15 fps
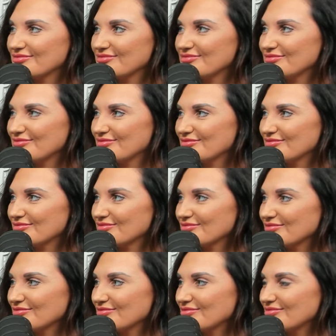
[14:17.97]

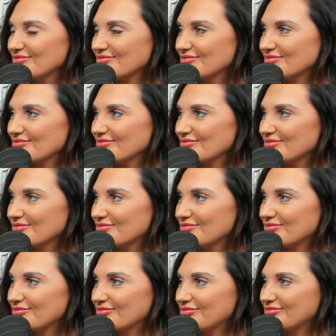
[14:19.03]

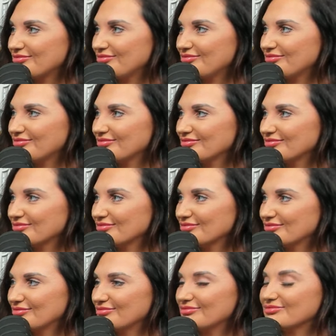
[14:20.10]

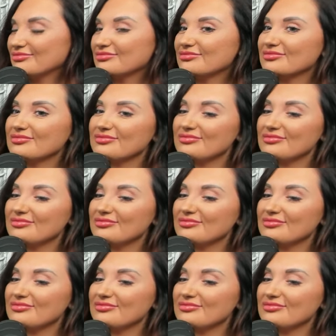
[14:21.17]
[no speech]